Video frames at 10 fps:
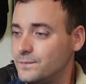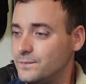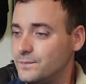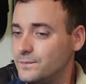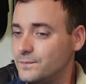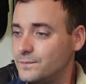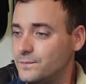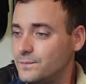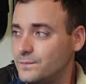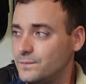
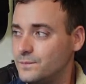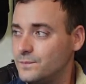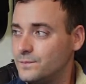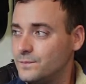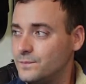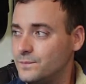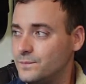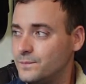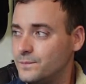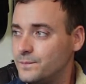
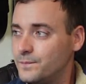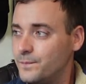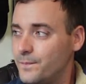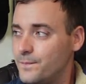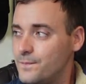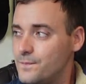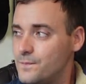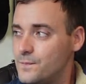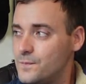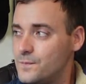
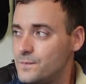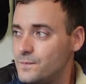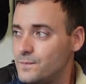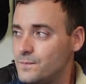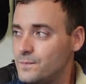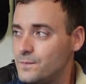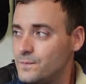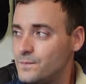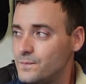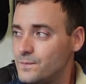
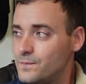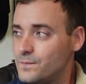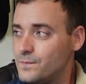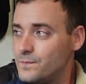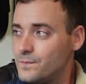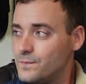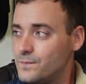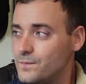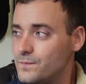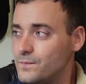
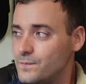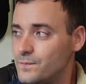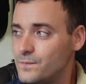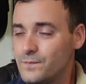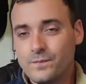This person isn't speaking.